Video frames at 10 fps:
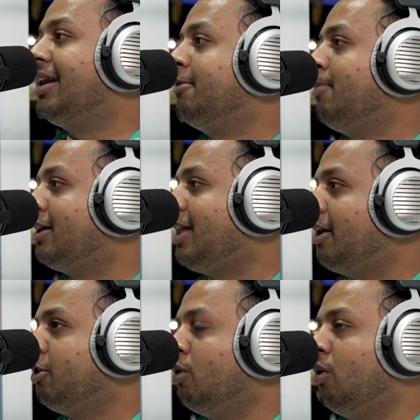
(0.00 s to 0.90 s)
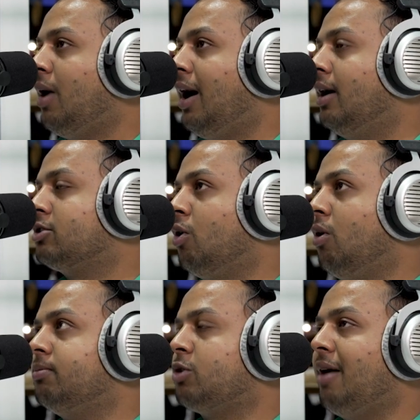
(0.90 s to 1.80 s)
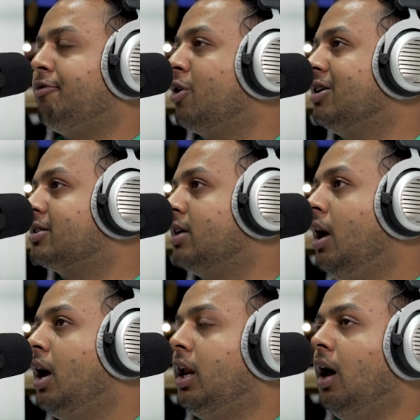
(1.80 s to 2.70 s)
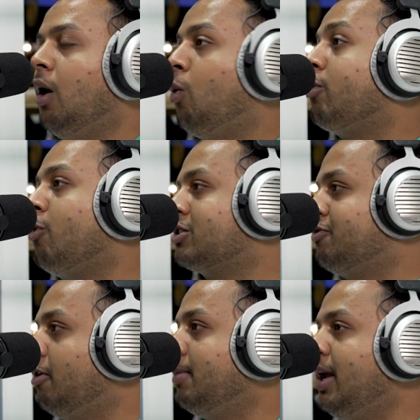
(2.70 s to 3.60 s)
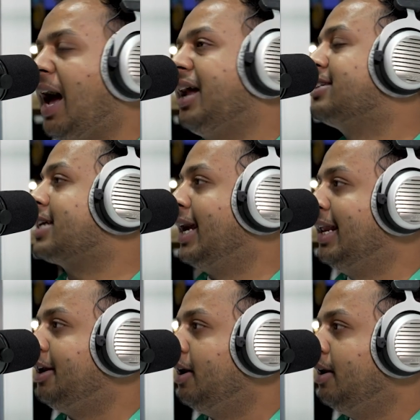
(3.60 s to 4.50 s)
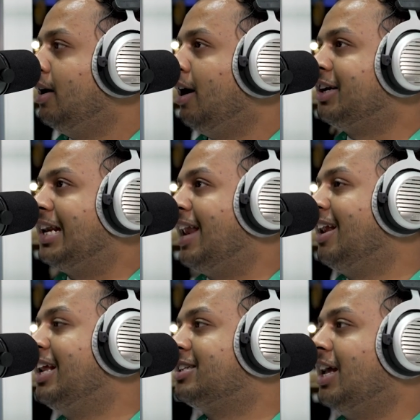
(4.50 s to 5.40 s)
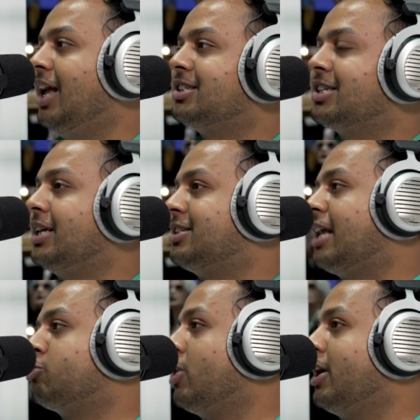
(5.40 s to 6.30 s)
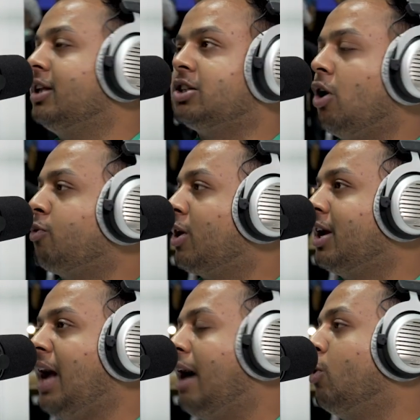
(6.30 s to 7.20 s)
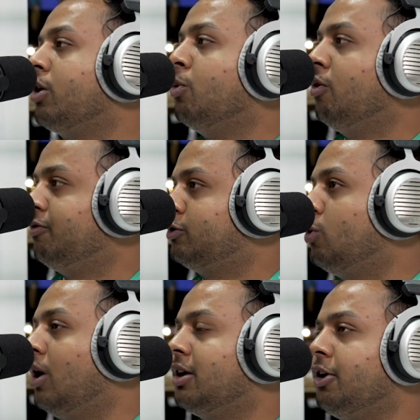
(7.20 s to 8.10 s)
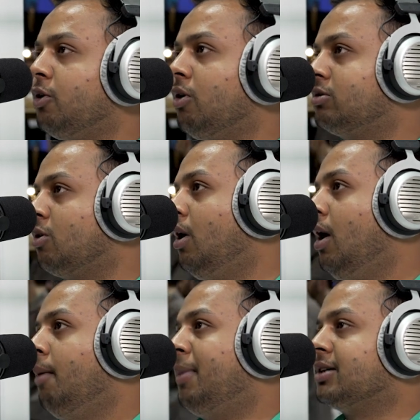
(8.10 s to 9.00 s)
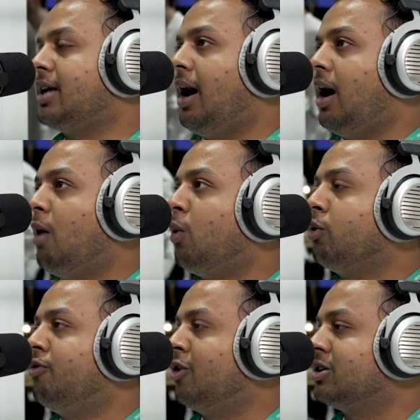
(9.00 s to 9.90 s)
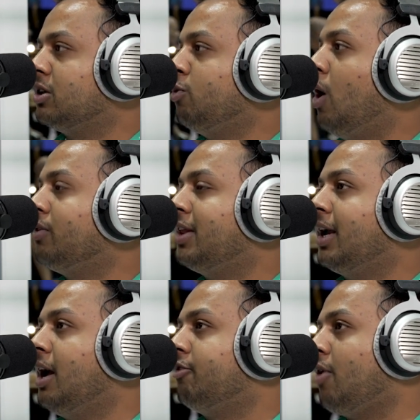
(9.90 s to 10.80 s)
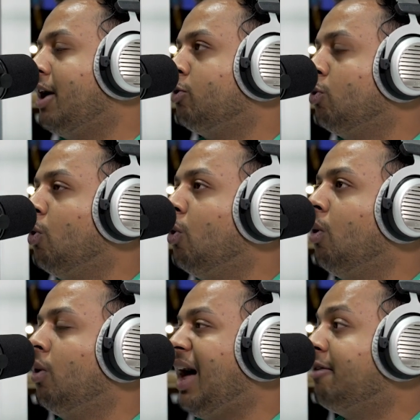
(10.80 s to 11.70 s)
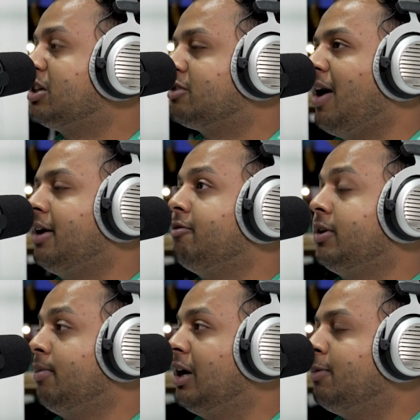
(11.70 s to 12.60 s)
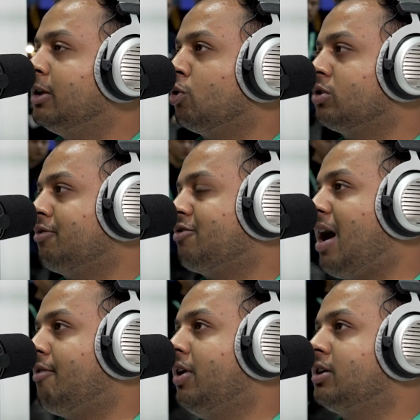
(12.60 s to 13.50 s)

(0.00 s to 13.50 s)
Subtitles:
live by that. So I focus in what works for me and I scale it until and until it gets saturated. It's not working. I won't move to other. So because I want to focus on one thing and try to diversify it with multiple source of traffic.